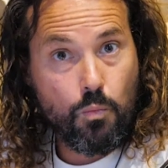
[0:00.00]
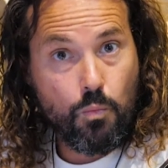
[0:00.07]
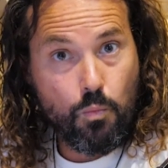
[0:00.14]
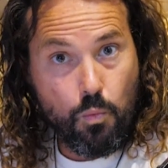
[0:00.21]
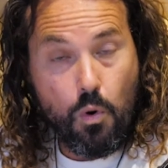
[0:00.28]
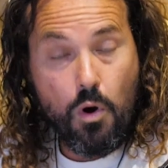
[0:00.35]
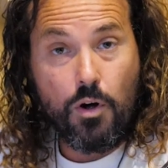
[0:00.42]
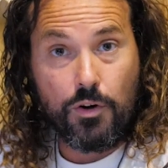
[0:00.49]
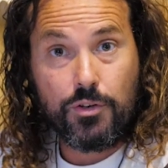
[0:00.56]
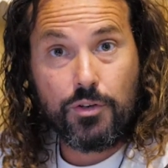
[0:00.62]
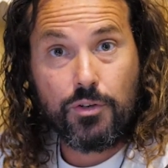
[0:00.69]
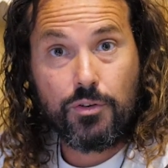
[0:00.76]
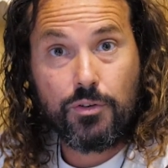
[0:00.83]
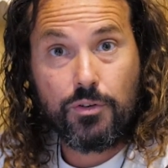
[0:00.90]

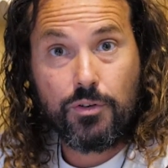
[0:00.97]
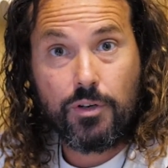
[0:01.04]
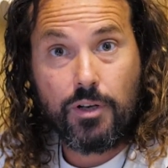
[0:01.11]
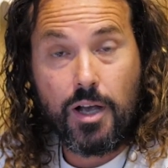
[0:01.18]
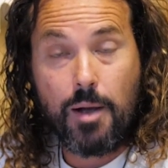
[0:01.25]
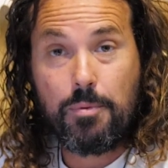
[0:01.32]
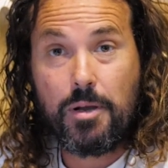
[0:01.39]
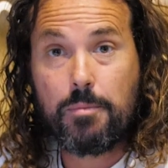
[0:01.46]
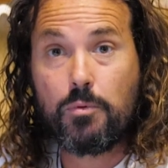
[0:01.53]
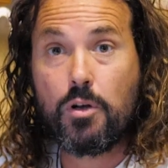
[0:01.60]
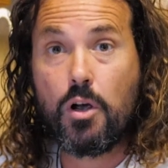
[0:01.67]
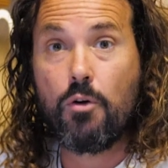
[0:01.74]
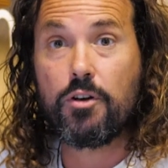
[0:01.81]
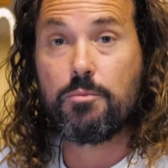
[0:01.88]
what are people
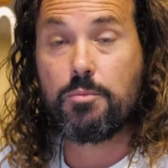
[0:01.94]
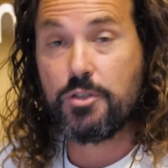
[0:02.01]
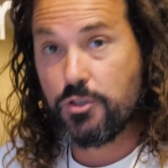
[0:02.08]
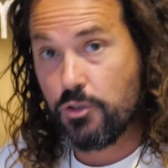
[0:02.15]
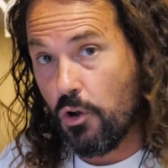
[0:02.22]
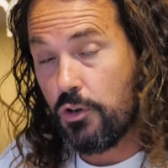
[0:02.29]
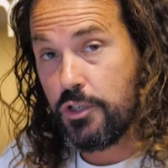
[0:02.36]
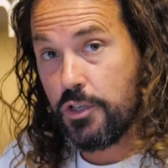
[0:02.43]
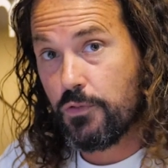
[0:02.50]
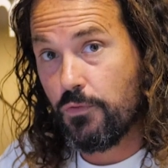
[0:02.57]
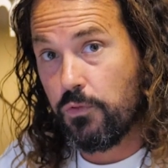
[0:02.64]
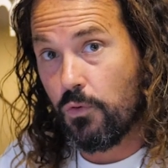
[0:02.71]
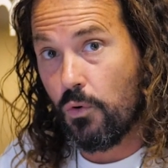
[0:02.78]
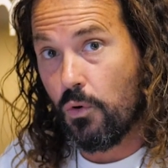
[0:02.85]
going to be searching
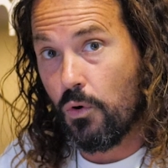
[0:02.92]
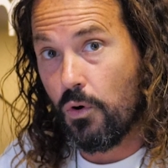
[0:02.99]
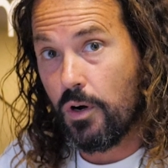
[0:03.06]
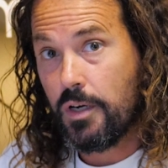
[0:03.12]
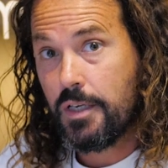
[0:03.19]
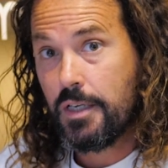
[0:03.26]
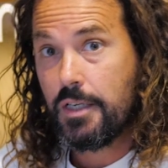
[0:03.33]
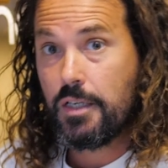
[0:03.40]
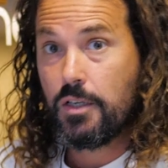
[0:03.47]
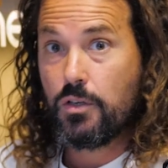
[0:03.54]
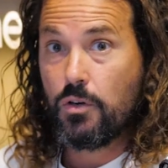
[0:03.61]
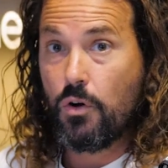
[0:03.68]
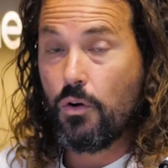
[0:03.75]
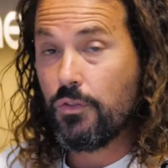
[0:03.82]
for
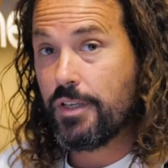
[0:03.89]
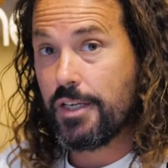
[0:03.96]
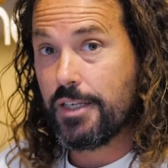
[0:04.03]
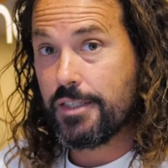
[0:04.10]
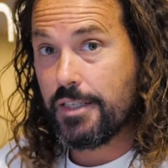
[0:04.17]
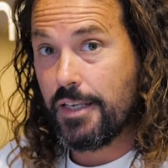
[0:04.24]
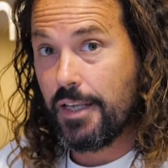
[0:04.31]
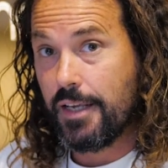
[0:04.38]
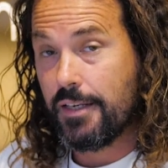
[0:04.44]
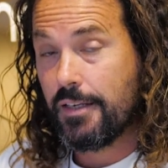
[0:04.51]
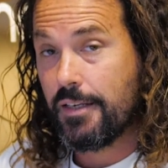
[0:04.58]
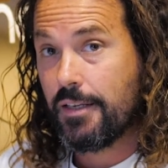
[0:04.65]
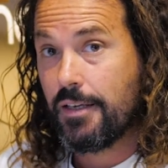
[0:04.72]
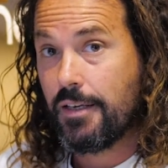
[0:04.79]
on the internet